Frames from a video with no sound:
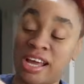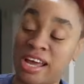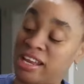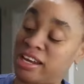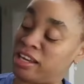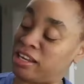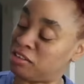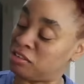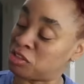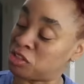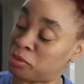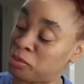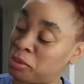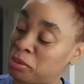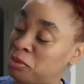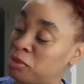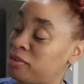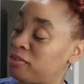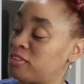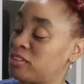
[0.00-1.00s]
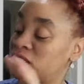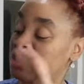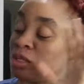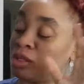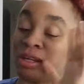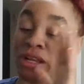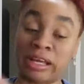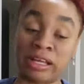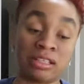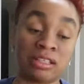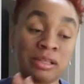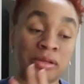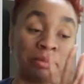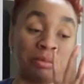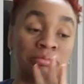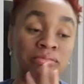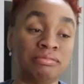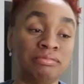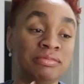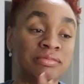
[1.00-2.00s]
and I know some people even sell like the
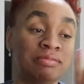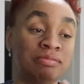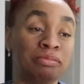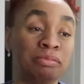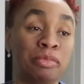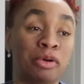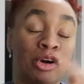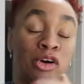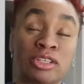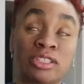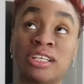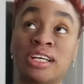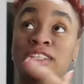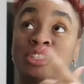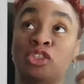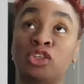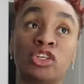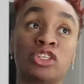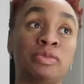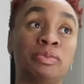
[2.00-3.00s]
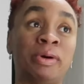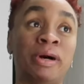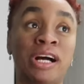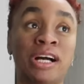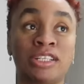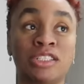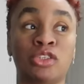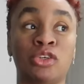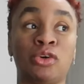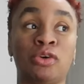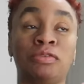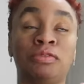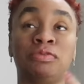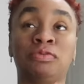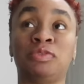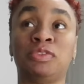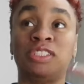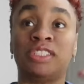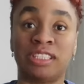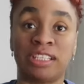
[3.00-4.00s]
box and dust bags of
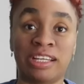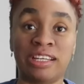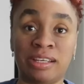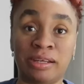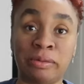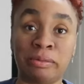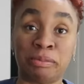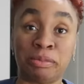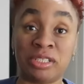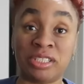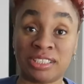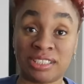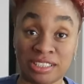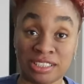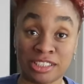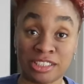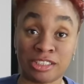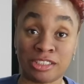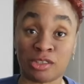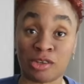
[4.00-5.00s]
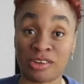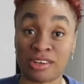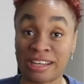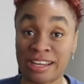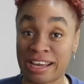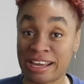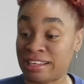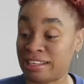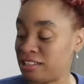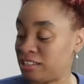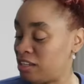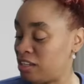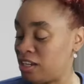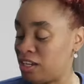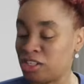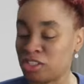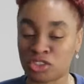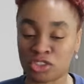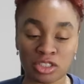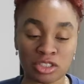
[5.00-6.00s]
designer pieces online
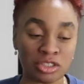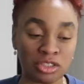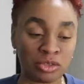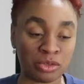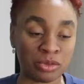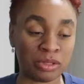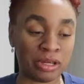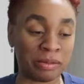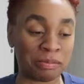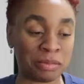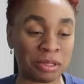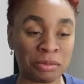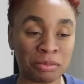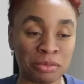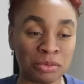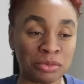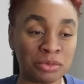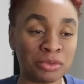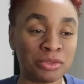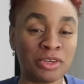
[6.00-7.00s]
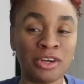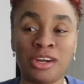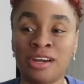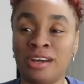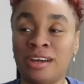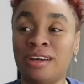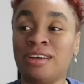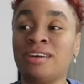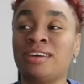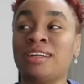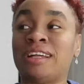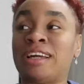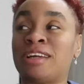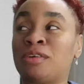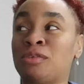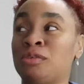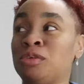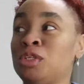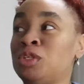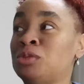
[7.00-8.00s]
just so that people like
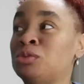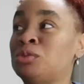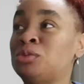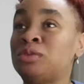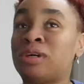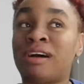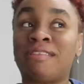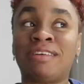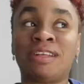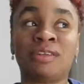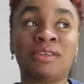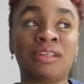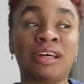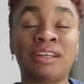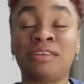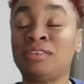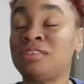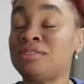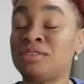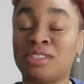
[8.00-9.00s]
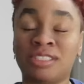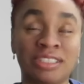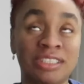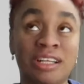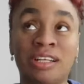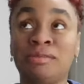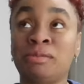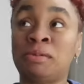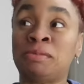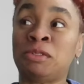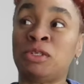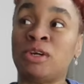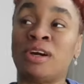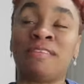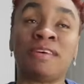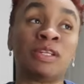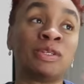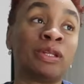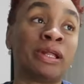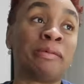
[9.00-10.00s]
you have an, I don't even understand maybe you have
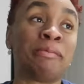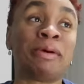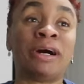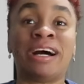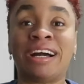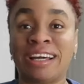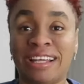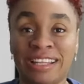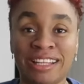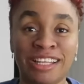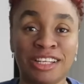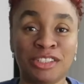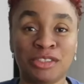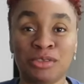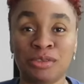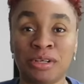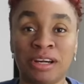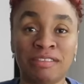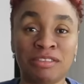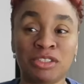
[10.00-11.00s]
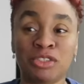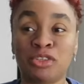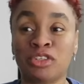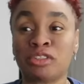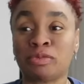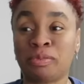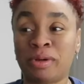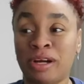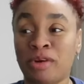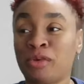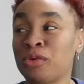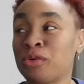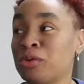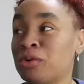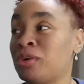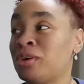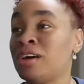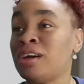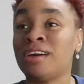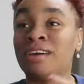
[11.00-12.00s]
another bag and then you have the dust bag
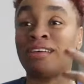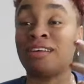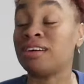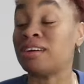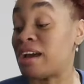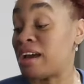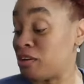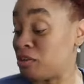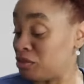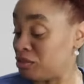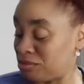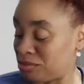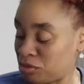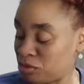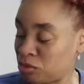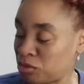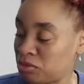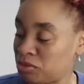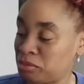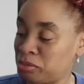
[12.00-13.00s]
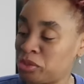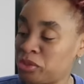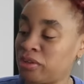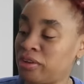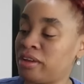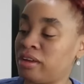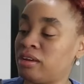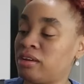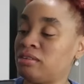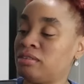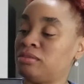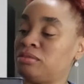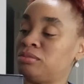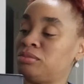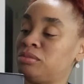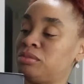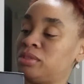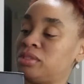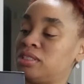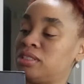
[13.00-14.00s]
or I don't even know but yeah
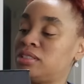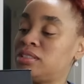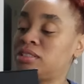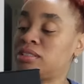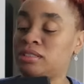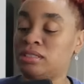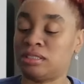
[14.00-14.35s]
this is